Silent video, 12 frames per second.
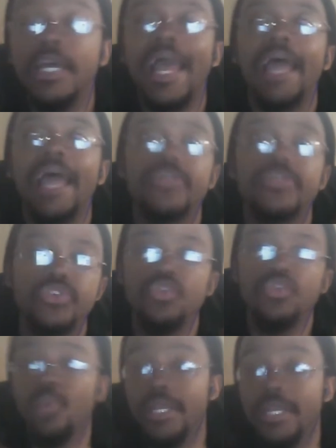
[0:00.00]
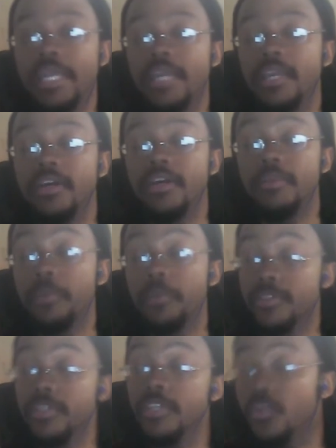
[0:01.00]
as to what they could
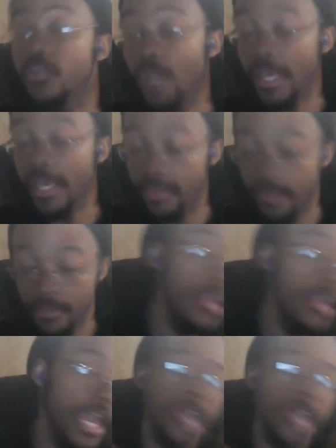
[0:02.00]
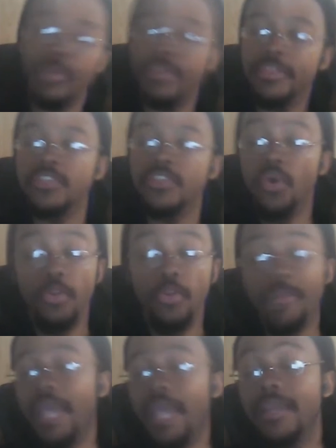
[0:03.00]
proceed with. And with this old
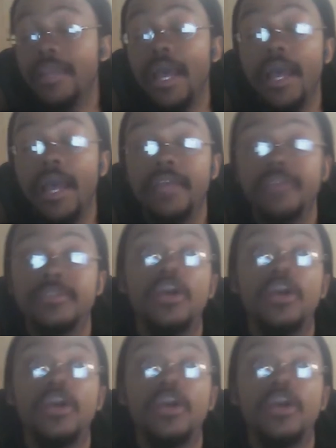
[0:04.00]
man, guys,